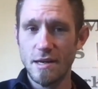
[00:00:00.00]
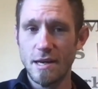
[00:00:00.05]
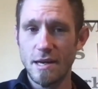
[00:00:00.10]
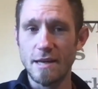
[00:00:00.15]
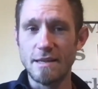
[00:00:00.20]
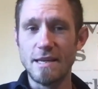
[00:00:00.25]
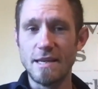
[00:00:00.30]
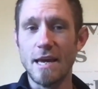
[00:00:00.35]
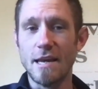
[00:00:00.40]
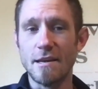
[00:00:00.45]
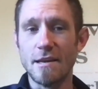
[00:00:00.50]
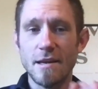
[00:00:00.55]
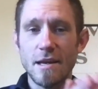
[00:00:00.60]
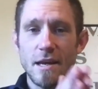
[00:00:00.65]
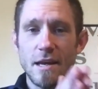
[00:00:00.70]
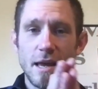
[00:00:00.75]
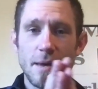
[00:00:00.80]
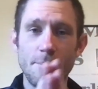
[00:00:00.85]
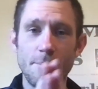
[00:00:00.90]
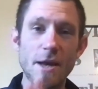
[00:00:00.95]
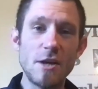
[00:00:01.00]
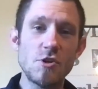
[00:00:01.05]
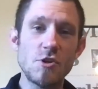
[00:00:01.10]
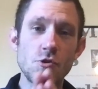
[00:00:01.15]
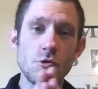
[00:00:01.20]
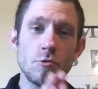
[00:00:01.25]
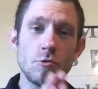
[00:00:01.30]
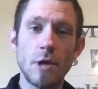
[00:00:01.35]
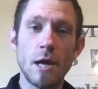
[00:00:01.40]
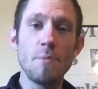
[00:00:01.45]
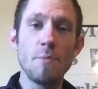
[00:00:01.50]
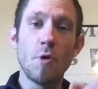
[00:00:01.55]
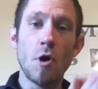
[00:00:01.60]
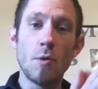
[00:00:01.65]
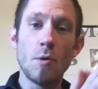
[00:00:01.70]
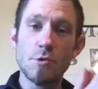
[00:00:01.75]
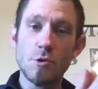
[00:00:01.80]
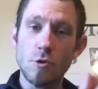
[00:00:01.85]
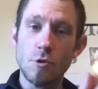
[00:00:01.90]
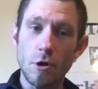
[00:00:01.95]
Again, make sure light
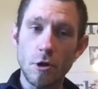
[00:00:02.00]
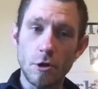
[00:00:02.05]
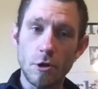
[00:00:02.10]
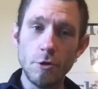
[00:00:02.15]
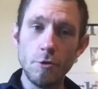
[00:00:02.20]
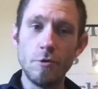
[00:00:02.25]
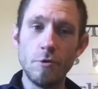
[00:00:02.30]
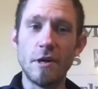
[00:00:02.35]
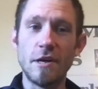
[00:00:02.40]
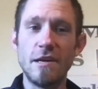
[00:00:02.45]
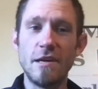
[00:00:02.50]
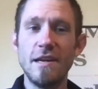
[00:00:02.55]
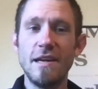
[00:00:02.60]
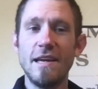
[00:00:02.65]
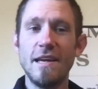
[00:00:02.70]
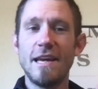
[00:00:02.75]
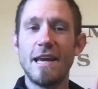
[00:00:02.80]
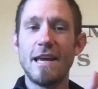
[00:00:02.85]
bulbs are included